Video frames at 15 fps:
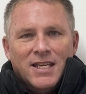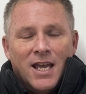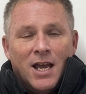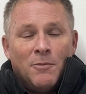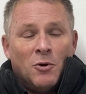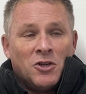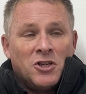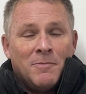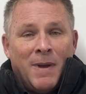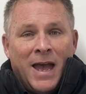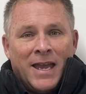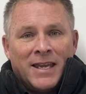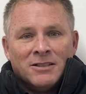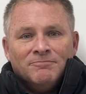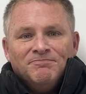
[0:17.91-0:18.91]
I watched it
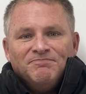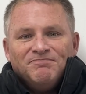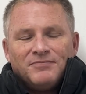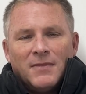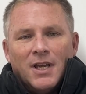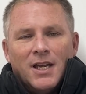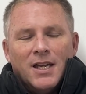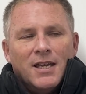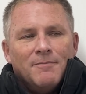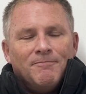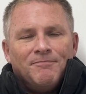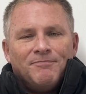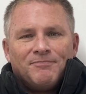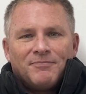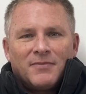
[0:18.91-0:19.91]
back
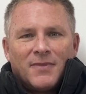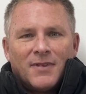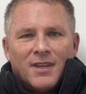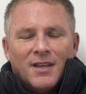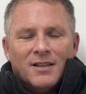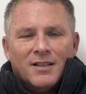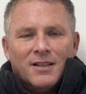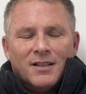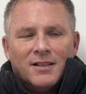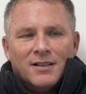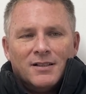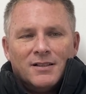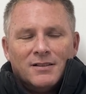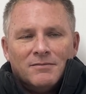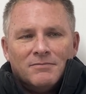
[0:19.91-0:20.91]
and
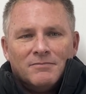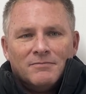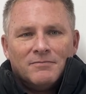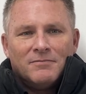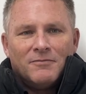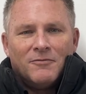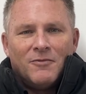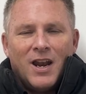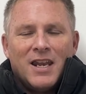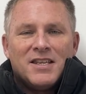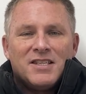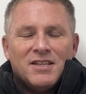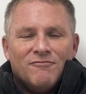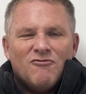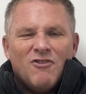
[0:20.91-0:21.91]

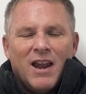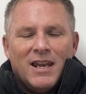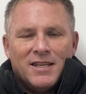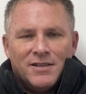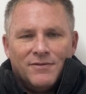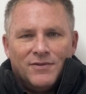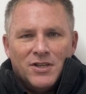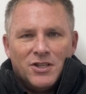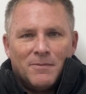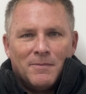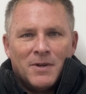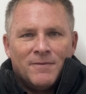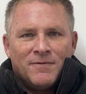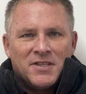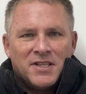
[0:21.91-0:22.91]
relatively
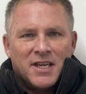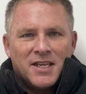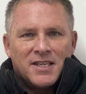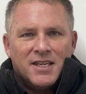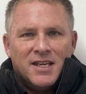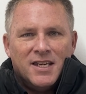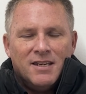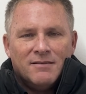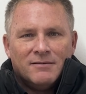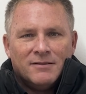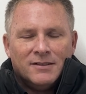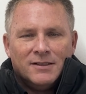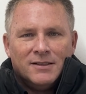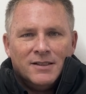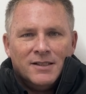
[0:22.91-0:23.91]
dominant for
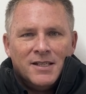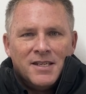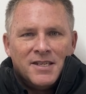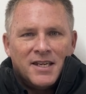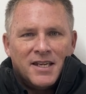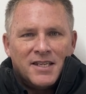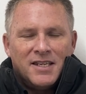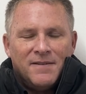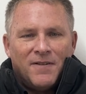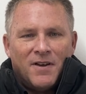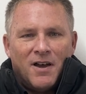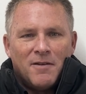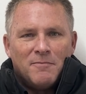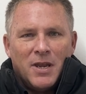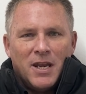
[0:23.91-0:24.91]

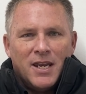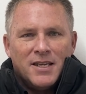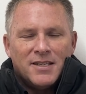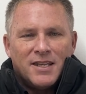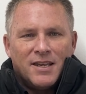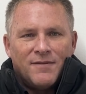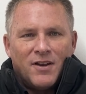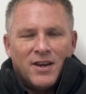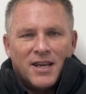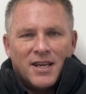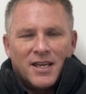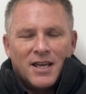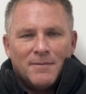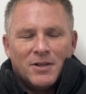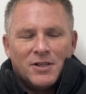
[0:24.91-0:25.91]
65 minutes. They've only had
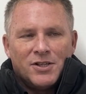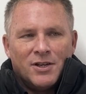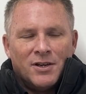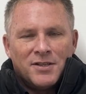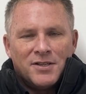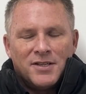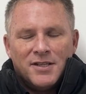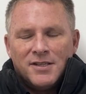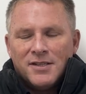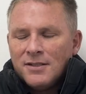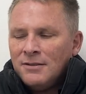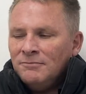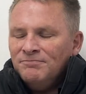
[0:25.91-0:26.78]
a couple of chances,